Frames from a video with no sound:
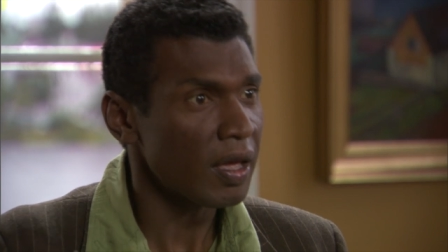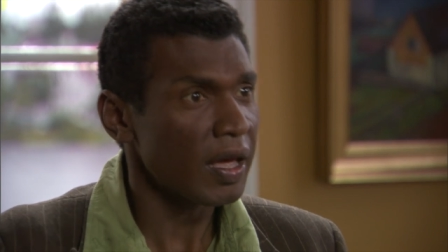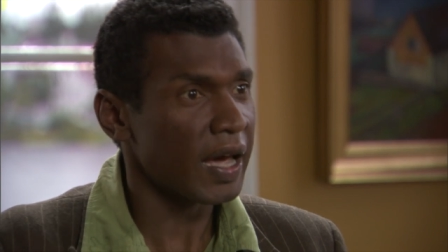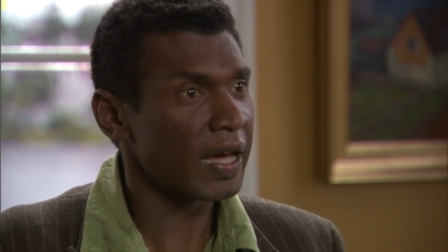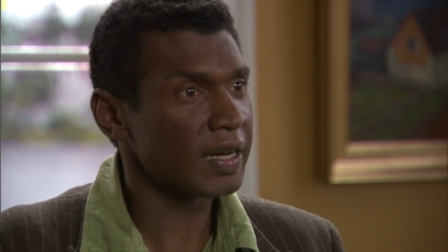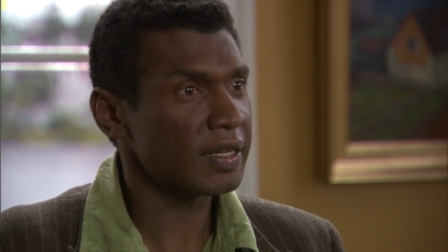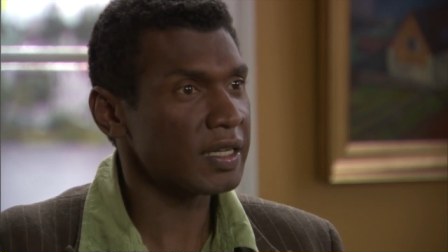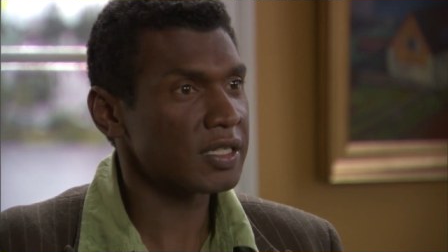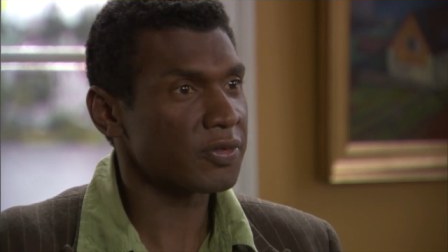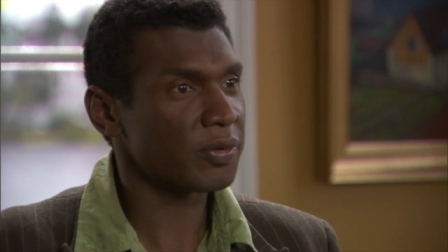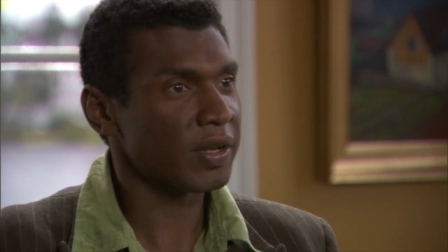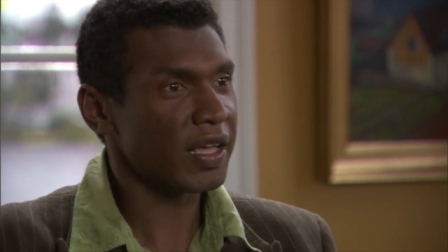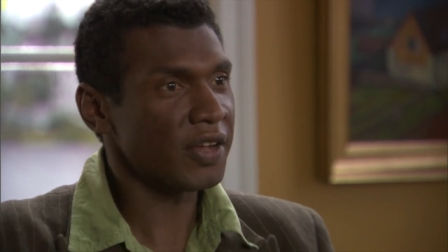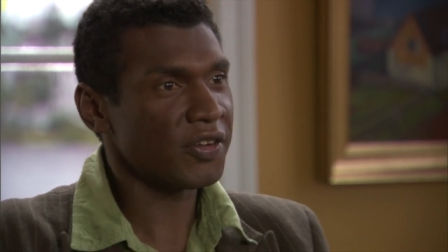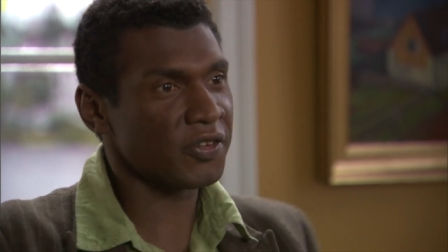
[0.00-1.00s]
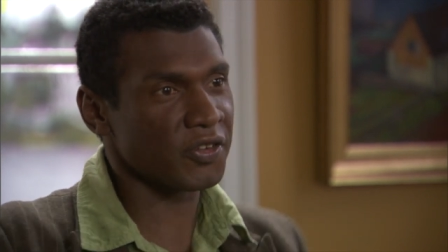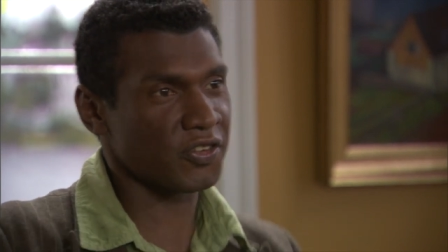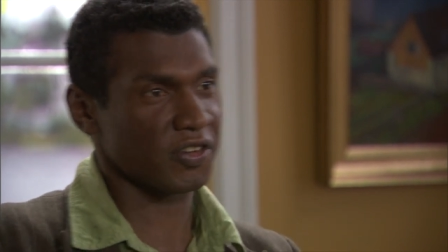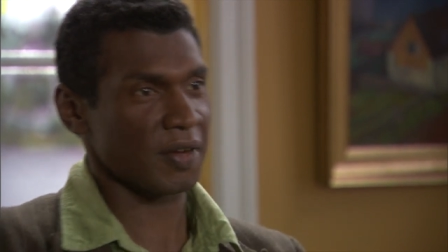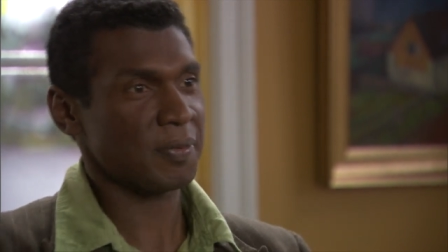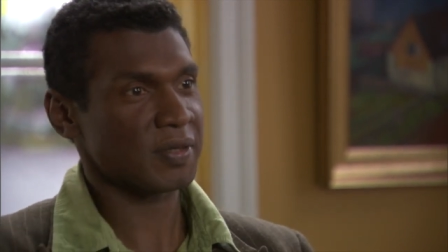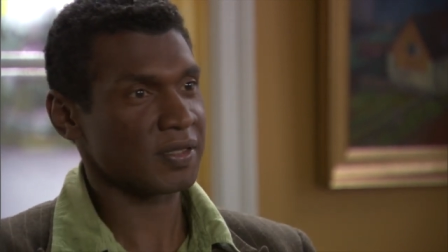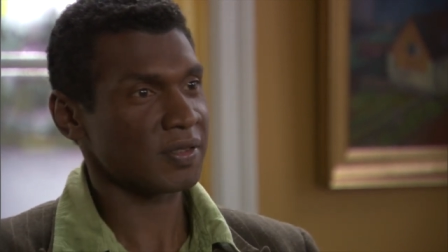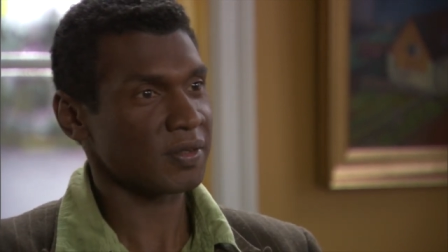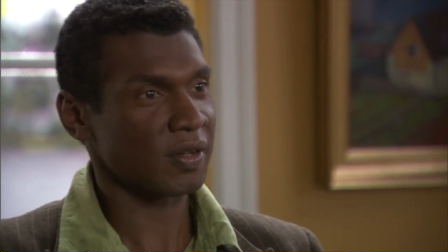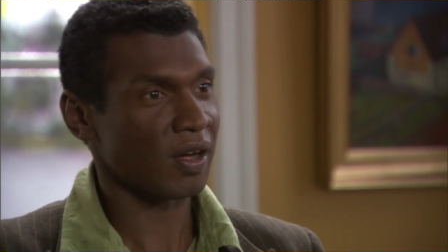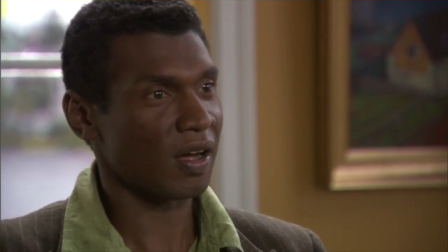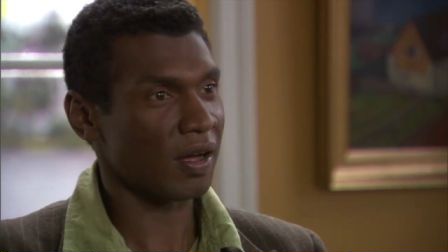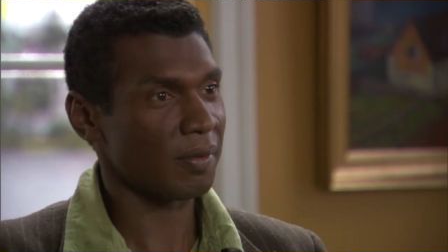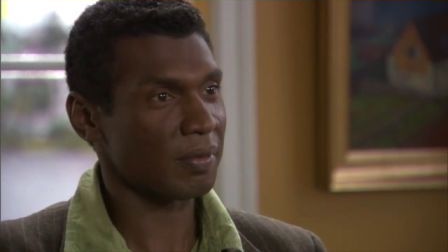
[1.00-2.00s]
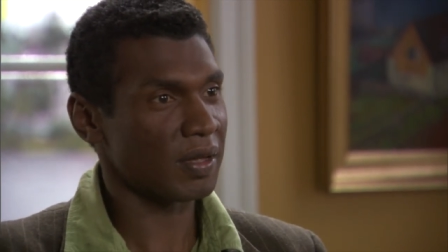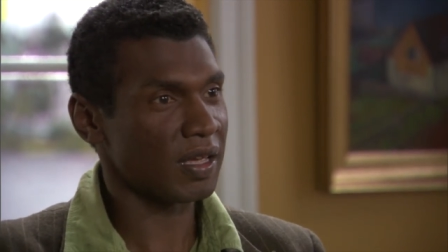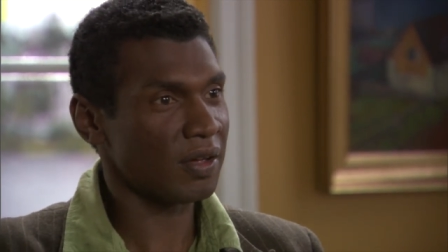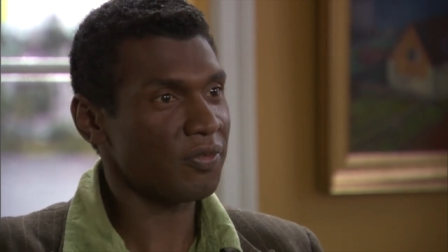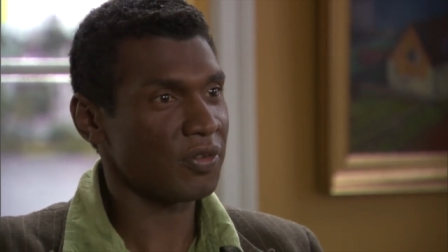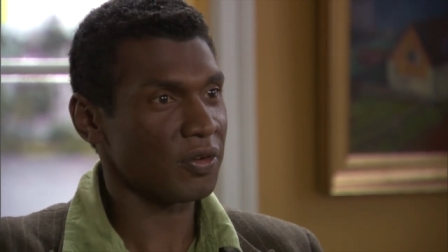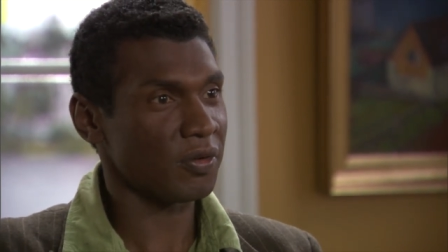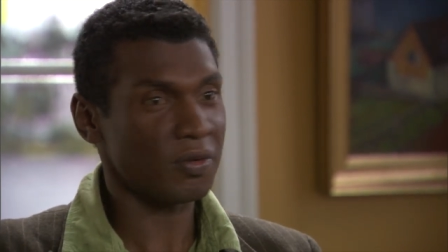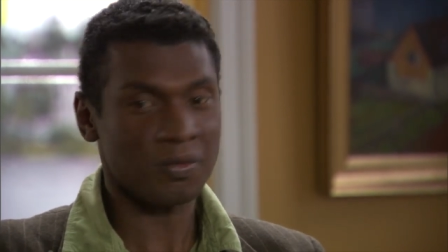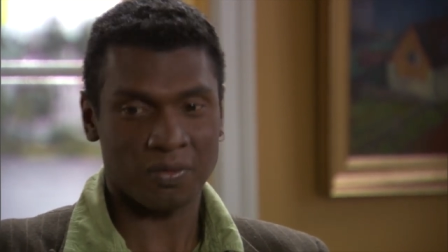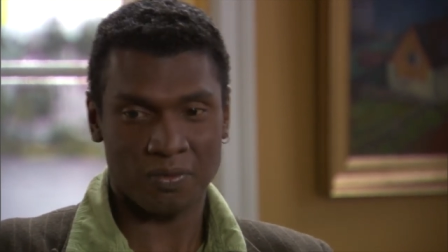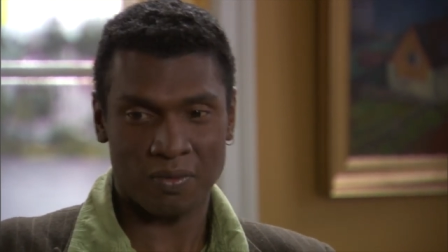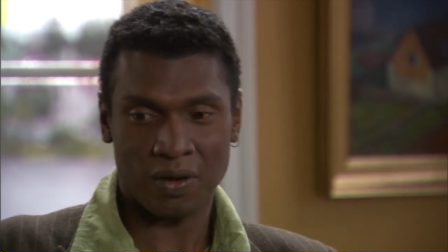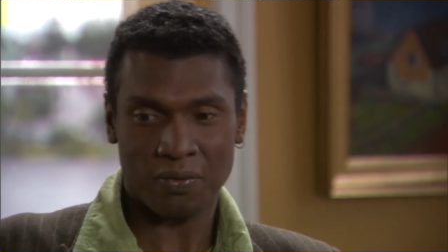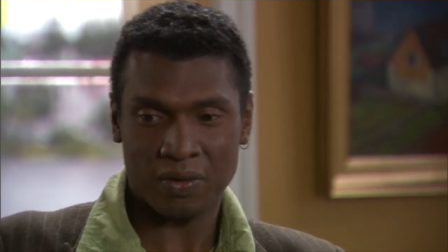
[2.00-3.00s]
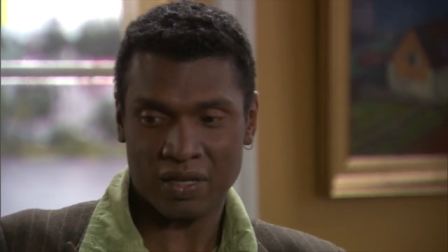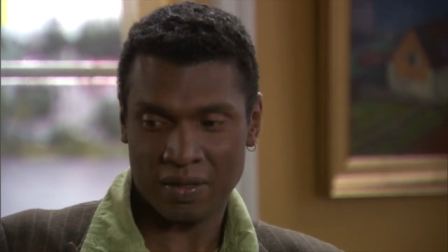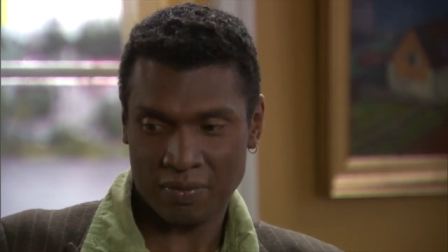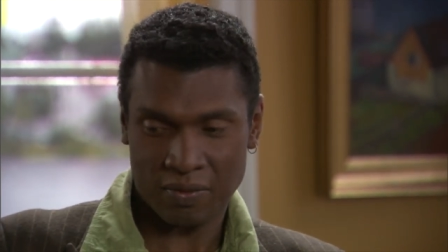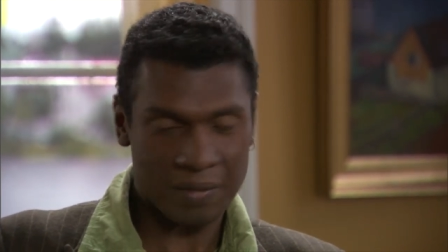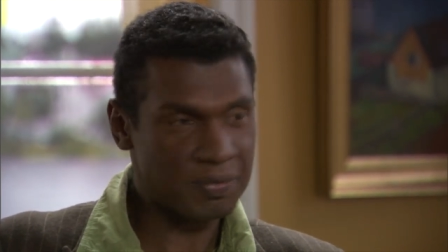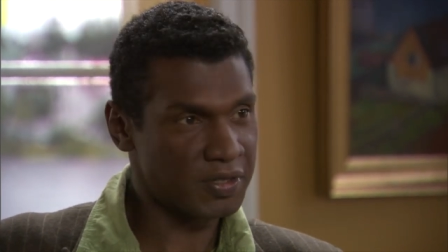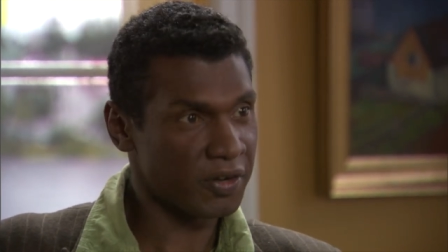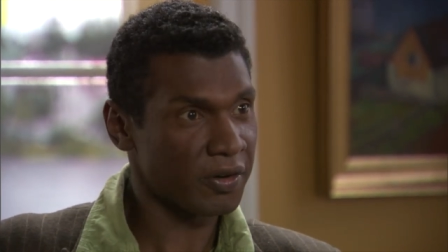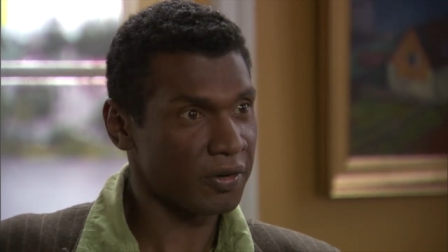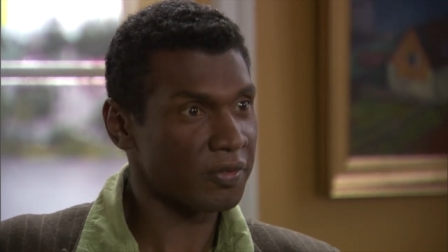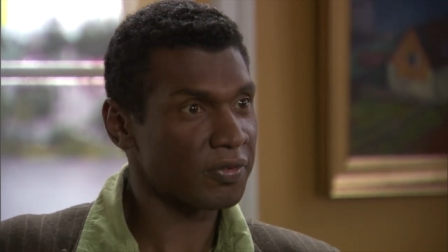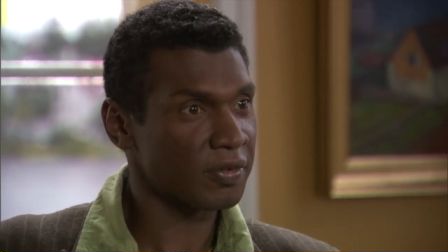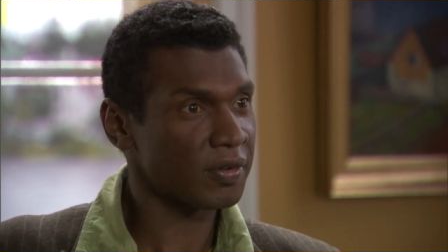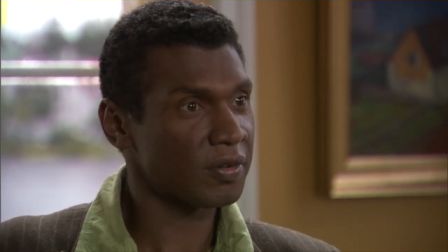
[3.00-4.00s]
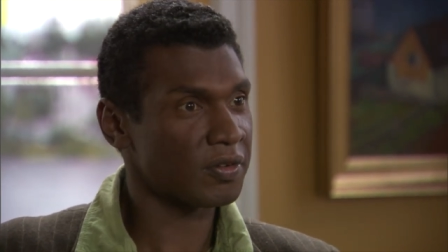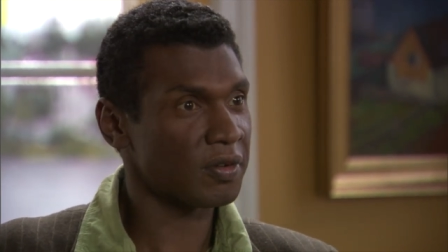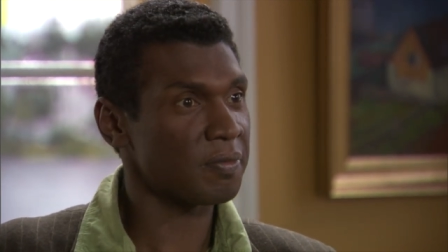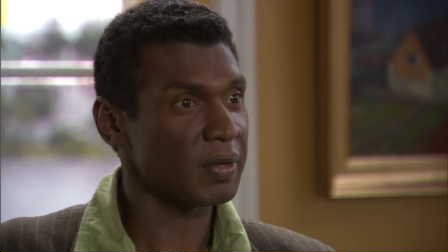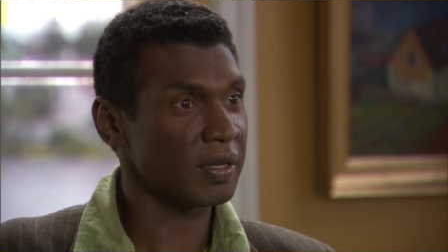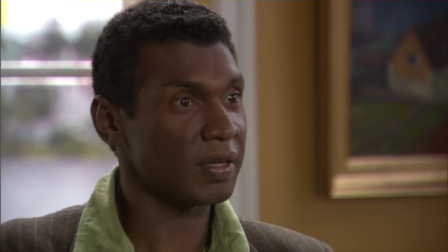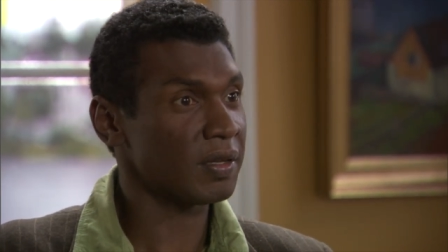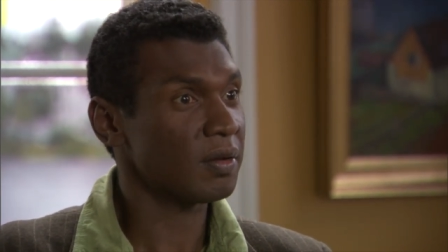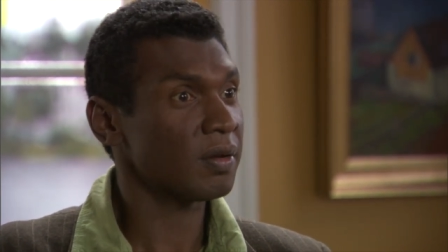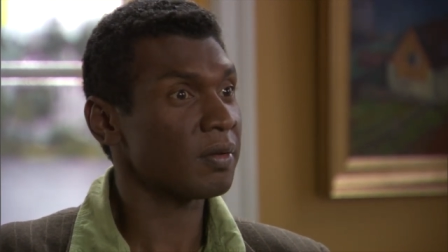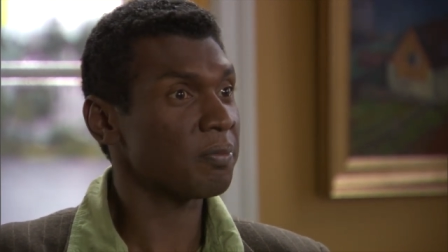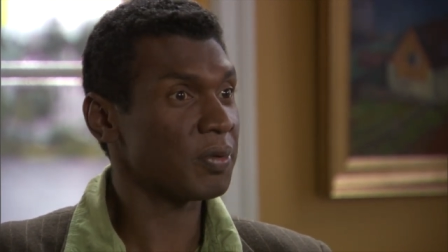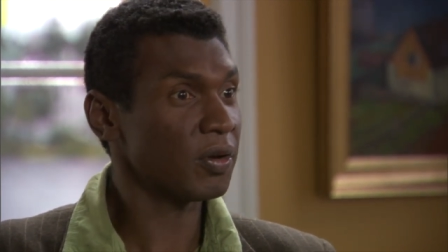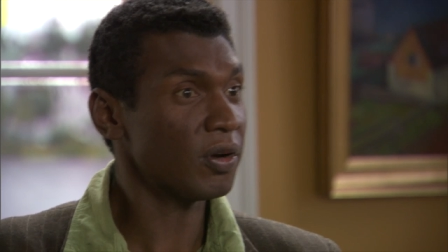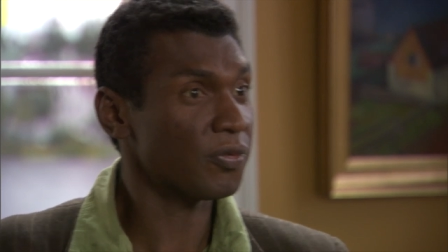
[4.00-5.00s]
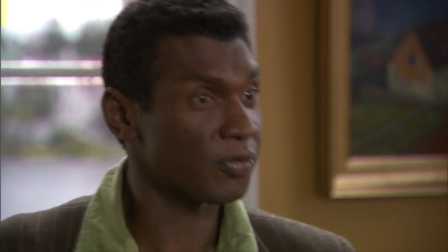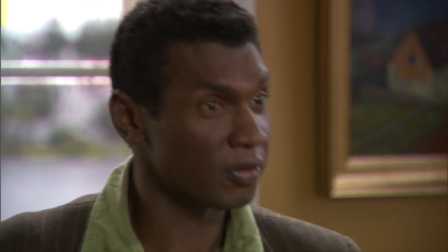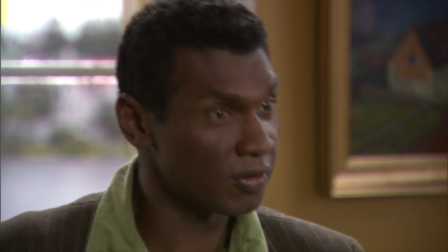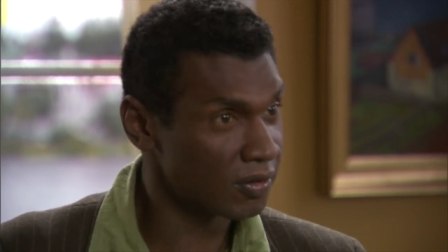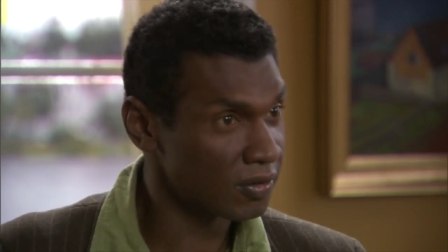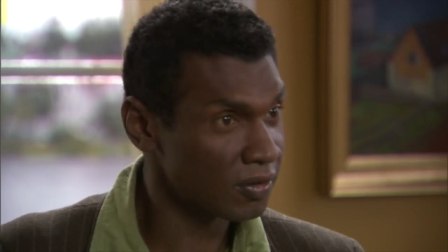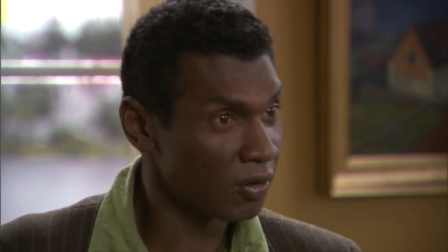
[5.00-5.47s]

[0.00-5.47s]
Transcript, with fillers: And these relationships um, give you what we observe to be beautiful,